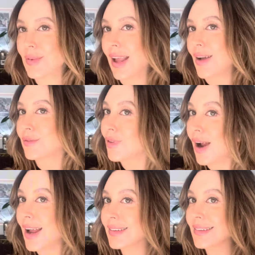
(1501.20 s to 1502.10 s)
have
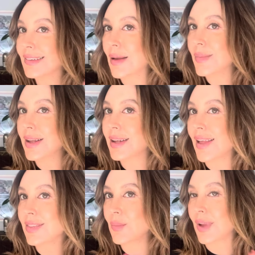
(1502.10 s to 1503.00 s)
rice, salmon, and
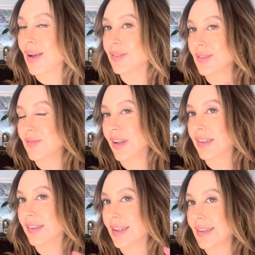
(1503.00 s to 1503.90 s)
then we have some
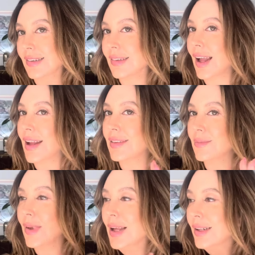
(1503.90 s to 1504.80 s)
veggies,
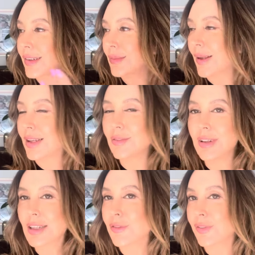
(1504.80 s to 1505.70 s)
and just make it
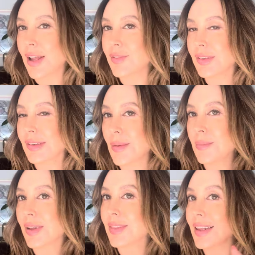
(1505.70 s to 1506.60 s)
really flavorsome,
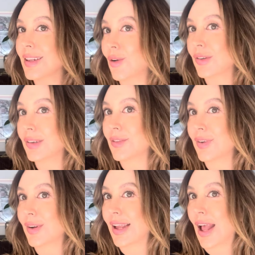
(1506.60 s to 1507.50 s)
but then also
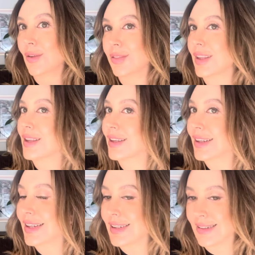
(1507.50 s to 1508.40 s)
very healthy. You can
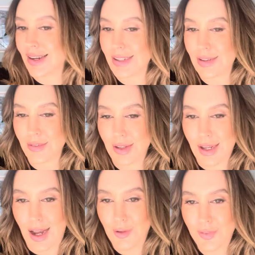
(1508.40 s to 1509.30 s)
hear Teddy
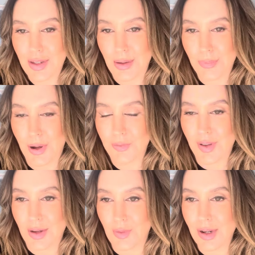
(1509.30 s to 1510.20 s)
huffing and
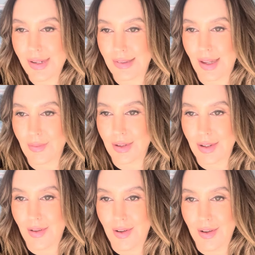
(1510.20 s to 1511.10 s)
puffing. What is going
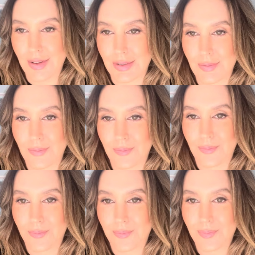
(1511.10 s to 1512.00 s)
on?
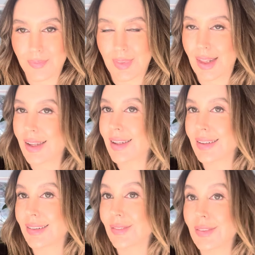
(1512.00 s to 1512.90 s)

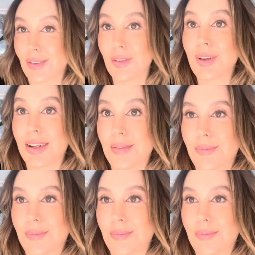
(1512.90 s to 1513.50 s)
Look at him.